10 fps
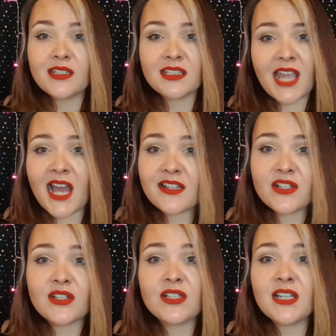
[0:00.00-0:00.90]
the
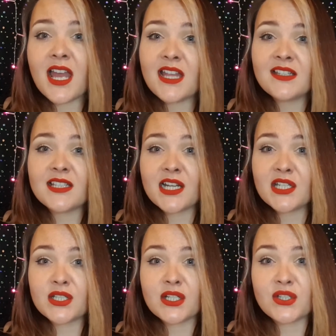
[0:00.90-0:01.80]
castle and
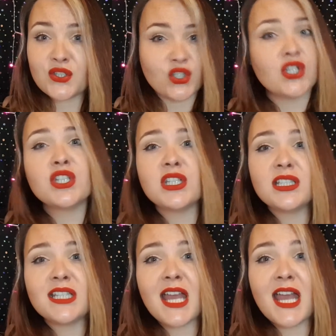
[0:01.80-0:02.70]
started construction